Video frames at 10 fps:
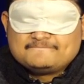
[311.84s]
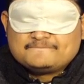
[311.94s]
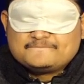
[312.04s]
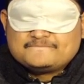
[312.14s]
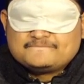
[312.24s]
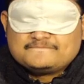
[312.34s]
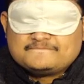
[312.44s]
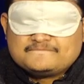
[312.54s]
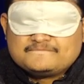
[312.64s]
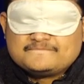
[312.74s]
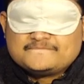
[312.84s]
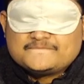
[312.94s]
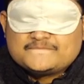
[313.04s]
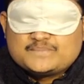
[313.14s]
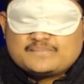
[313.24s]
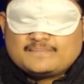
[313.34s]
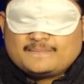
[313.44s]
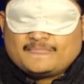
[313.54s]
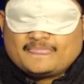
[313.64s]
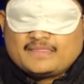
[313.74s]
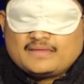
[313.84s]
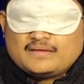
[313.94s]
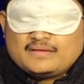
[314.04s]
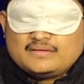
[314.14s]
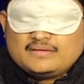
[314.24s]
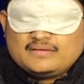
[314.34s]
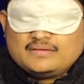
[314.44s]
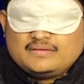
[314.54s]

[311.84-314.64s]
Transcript: [no speech]